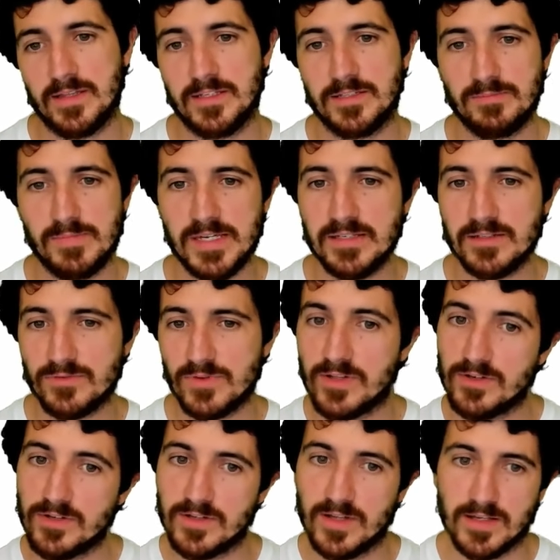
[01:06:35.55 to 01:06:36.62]
This means
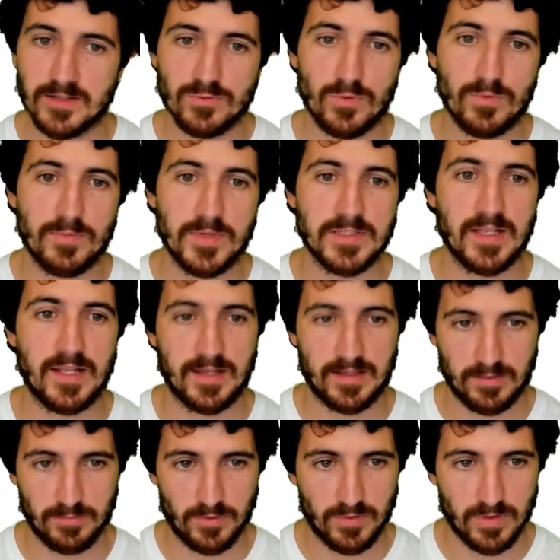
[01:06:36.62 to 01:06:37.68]
rendered text won't be
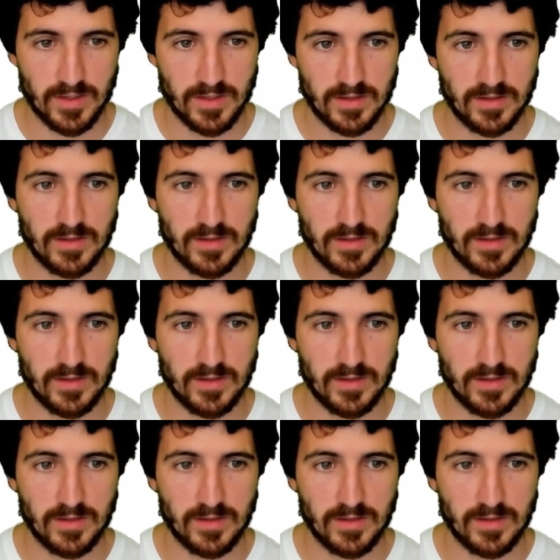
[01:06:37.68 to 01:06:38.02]
selectable.